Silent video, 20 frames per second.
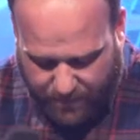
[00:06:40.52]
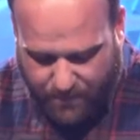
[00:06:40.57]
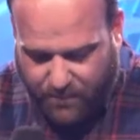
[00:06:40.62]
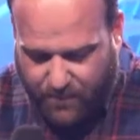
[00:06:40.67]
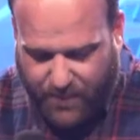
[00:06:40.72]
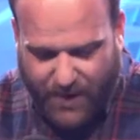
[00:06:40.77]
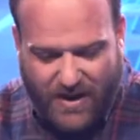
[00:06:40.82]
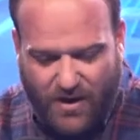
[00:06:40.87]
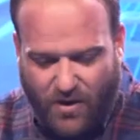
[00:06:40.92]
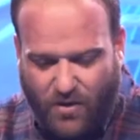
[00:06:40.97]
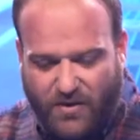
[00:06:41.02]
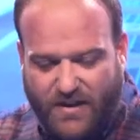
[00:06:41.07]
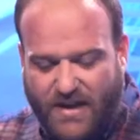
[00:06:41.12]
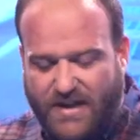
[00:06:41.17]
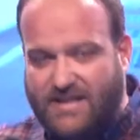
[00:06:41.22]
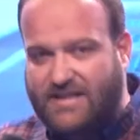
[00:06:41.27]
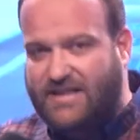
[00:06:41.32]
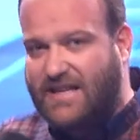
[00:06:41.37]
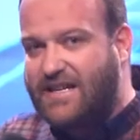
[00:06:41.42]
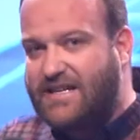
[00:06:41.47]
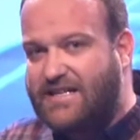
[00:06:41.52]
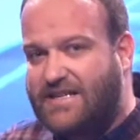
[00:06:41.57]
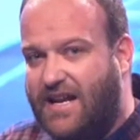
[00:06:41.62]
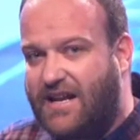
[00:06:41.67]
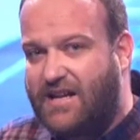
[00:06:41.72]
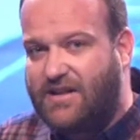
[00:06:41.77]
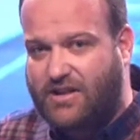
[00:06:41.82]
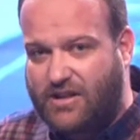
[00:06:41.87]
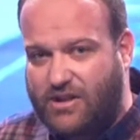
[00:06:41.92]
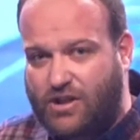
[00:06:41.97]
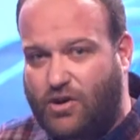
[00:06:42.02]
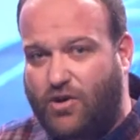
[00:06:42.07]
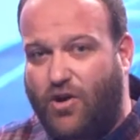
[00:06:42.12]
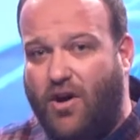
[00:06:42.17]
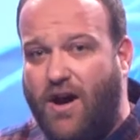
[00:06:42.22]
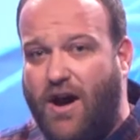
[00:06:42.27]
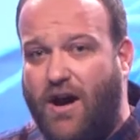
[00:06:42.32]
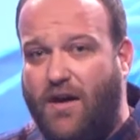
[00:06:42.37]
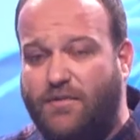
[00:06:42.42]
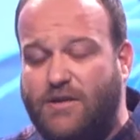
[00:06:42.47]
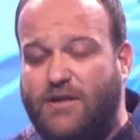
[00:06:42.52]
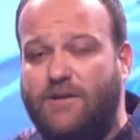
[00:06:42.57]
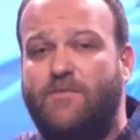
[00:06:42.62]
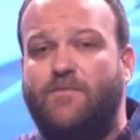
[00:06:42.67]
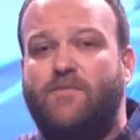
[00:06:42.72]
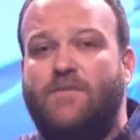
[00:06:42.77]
be all these things that it describes.